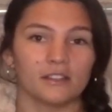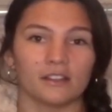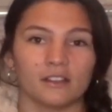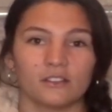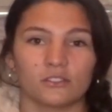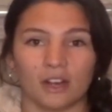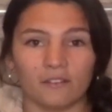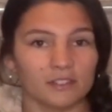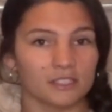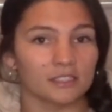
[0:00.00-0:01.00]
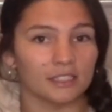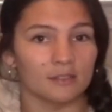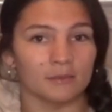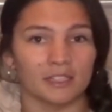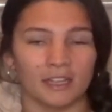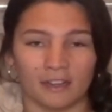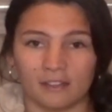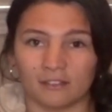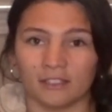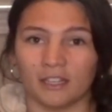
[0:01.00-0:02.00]
to travel sustainably and
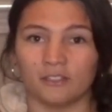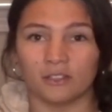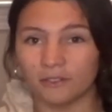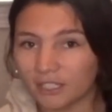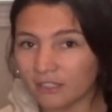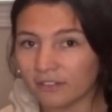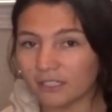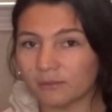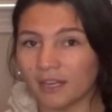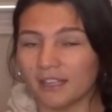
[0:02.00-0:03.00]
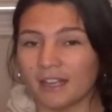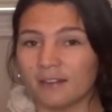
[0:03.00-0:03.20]
ethically and do it the correct way.